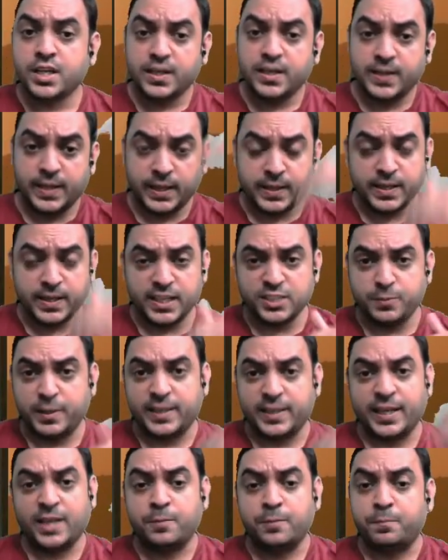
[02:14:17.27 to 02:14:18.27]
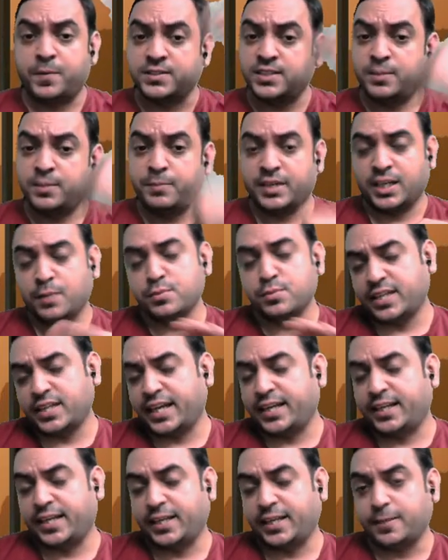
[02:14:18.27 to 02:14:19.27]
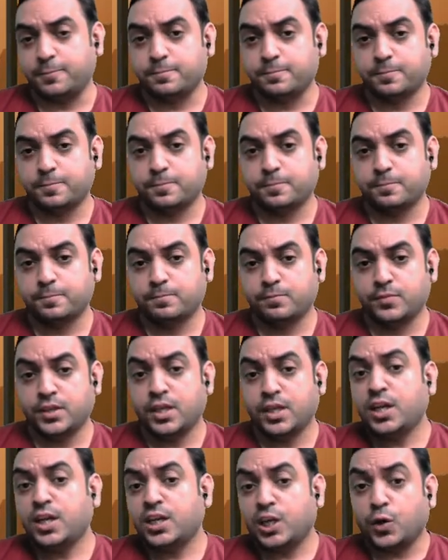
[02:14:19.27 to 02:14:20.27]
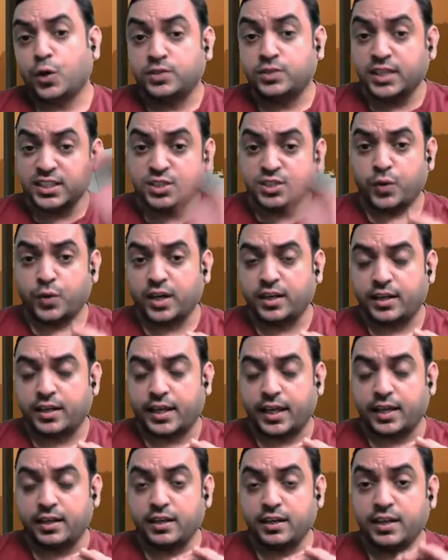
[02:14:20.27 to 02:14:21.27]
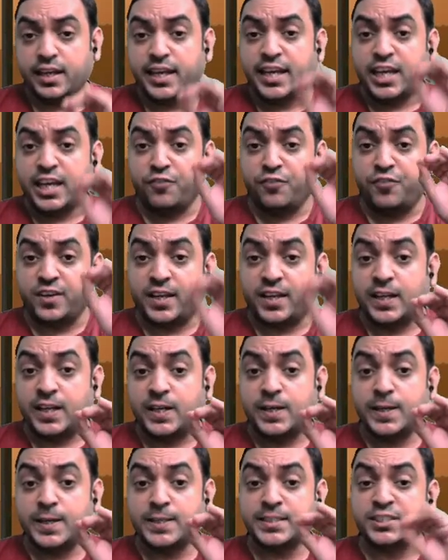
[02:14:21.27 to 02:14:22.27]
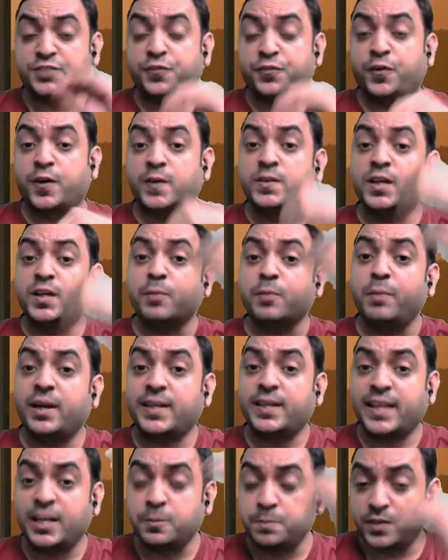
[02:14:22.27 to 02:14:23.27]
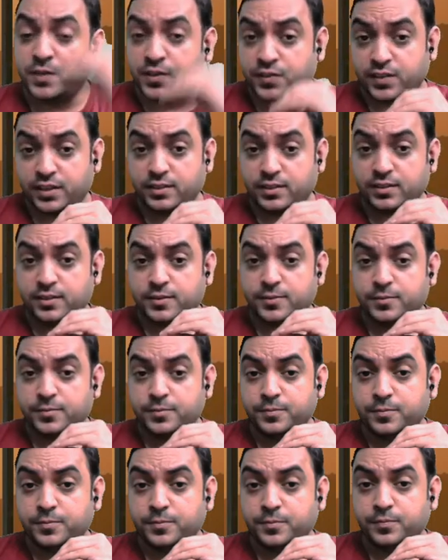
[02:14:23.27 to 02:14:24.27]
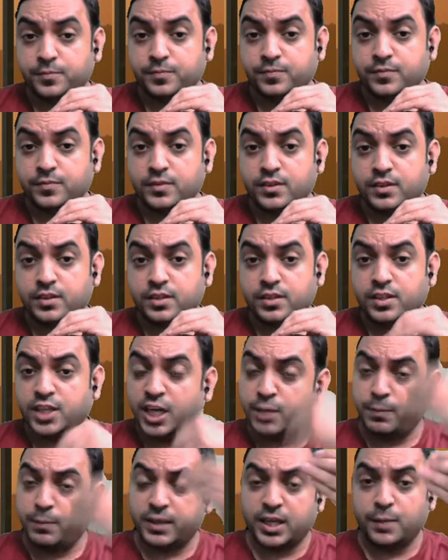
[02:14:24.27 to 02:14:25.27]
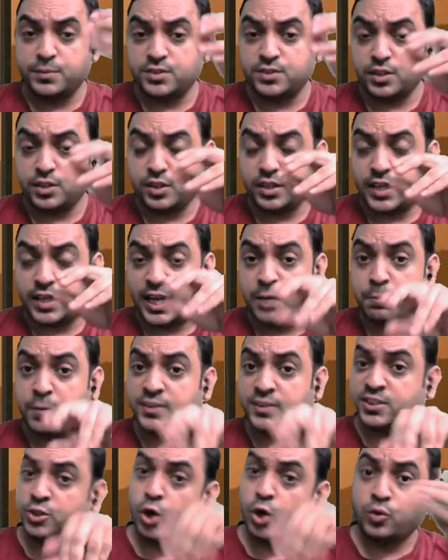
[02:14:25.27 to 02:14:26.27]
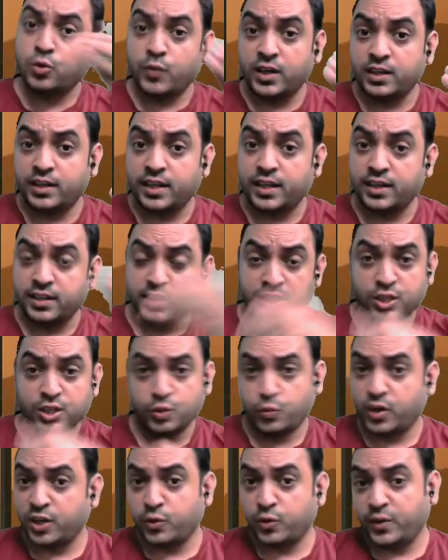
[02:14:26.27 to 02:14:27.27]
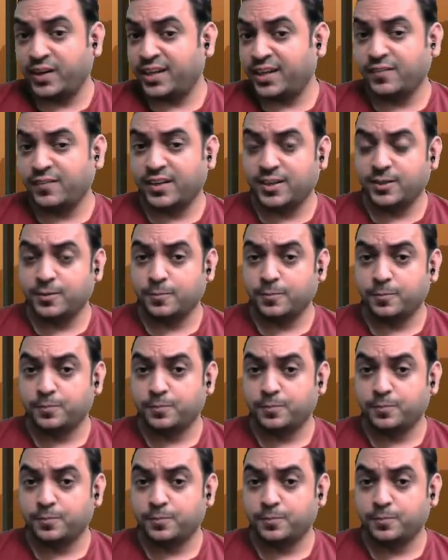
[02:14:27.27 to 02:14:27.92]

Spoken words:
Decrease by 10%, it becomes 90. Now this 110, if it increases further by 10%, it becomes 10% on 110, 121.